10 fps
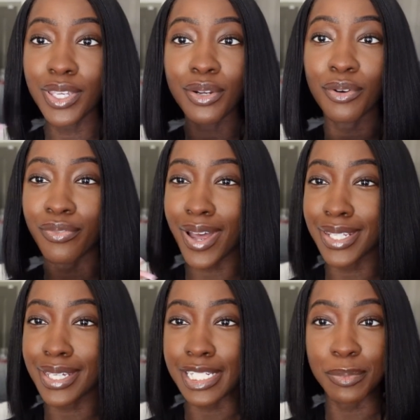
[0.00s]
You know,
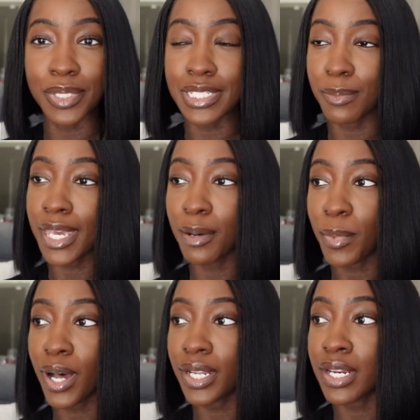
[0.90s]
finally got to put some makeup
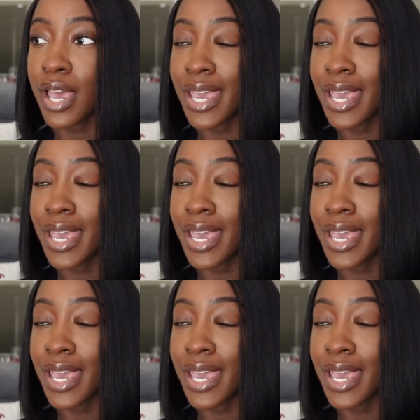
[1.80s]
on.